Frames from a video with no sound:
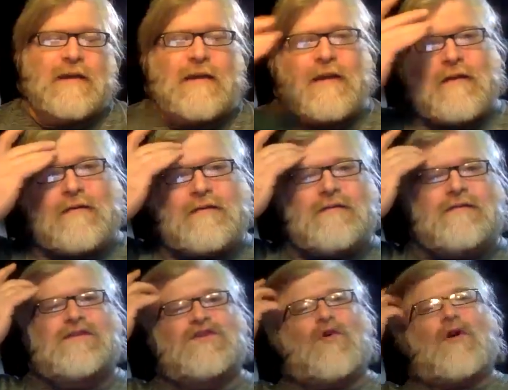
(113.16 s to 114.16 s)
and they're
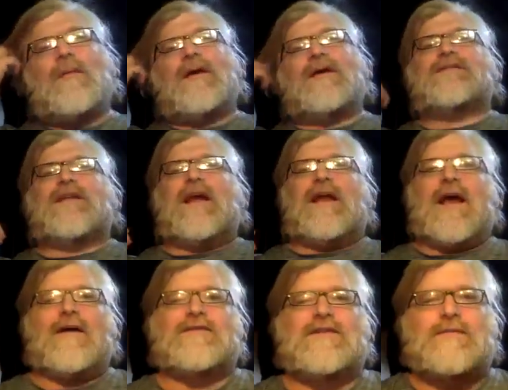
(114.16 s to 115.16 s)
storming state
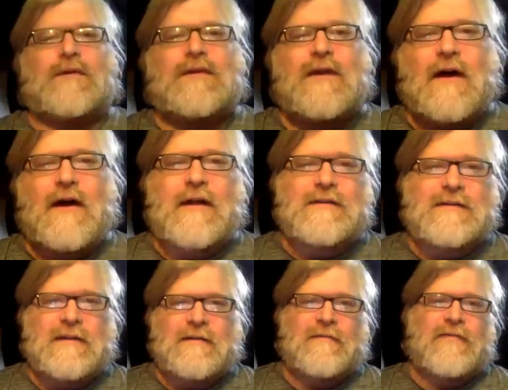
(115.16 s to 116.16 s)
houses with guns
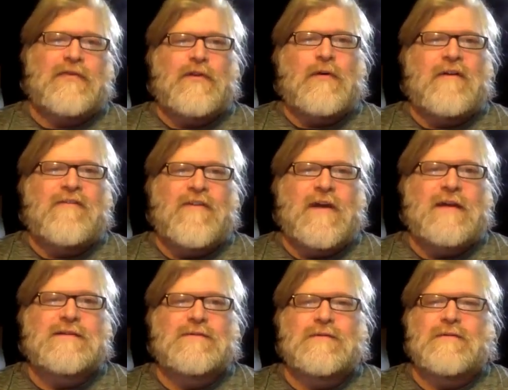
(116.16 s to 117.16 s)
and throwing
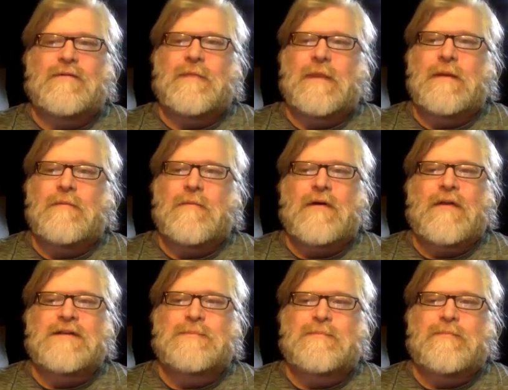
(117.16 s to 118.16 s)
fits.
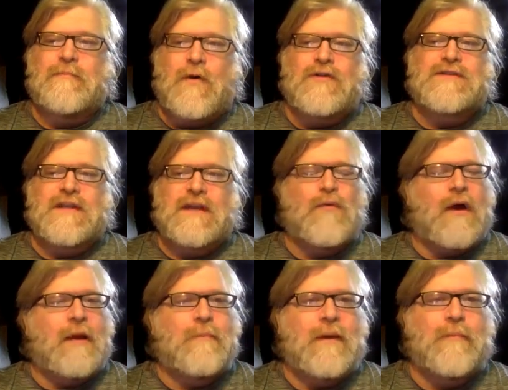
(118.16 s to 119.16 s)
Mostly
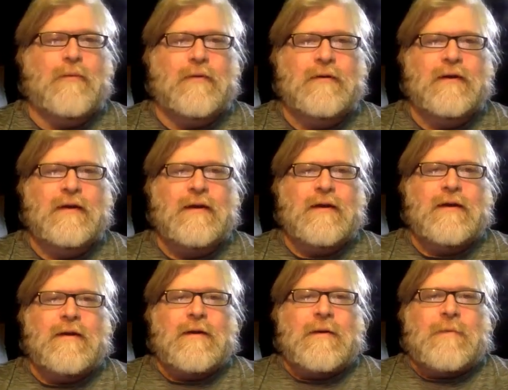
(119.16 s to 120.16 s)
white people.
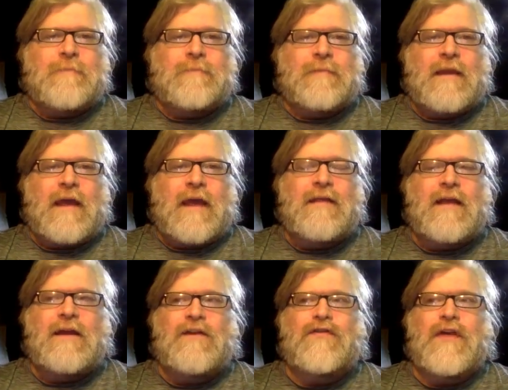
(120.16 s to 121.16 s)
And
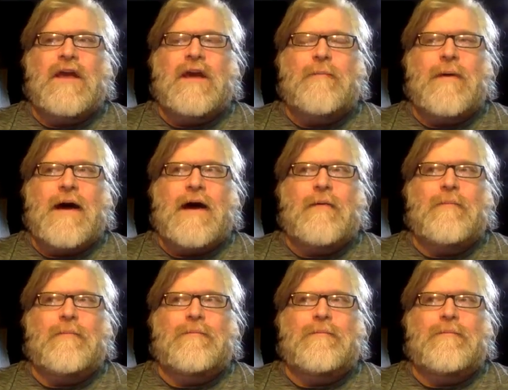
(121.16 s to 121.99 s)
then you think about